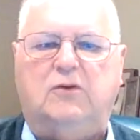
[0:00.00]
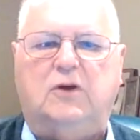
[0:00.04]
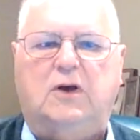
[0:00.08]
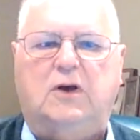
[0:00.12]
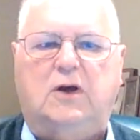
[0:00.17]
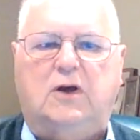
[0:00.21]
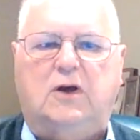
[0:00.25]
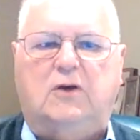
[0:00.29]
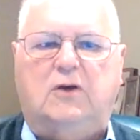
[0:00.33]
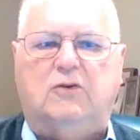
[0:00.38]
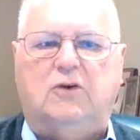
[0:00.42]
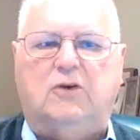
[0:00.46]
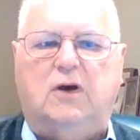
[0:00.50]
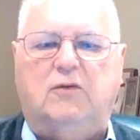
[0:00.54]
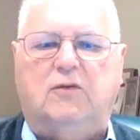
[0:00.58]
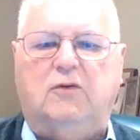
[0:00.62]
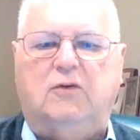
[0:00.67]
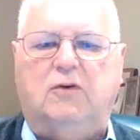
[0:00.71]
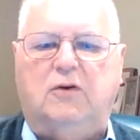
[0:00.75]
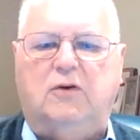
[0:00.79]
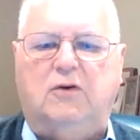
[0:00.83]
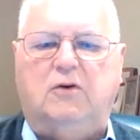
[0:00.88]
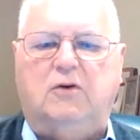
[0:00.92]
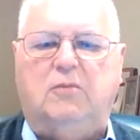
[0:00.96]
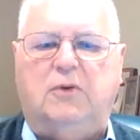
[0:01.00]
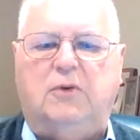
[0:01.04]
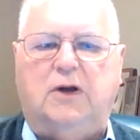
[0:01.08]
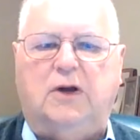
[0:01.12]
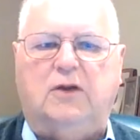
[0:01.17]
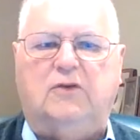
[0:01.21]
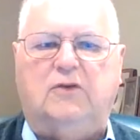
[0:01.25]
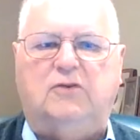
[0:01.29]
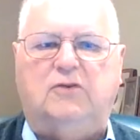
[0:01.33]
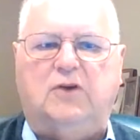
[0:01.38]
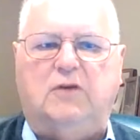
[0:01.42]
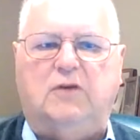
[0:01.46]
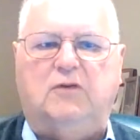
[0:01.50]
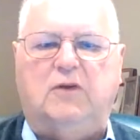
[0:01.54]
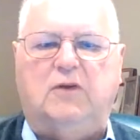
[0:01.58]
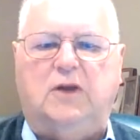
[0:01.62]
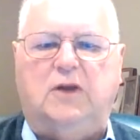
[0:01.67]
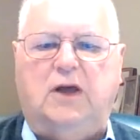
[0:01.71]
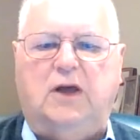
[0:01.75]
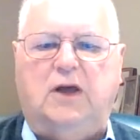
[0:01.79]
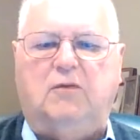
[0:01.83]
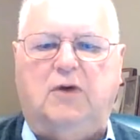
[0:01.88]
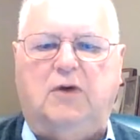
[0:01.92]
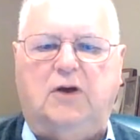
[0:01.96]
Do you ever hear about a
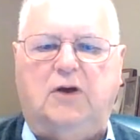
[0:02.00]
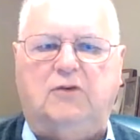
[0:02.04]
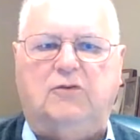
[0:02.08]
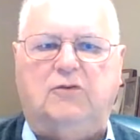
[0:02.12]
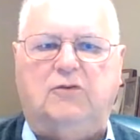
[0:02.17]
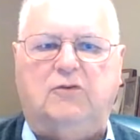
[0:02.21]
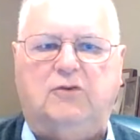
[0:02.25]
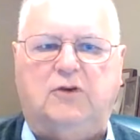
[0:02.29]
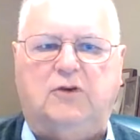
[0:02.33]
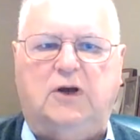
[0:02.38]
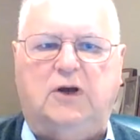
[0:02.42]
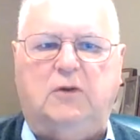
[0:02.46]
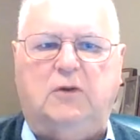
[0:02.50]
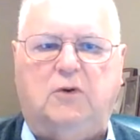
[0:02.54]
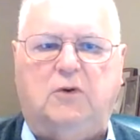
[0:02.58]
seven-day razor set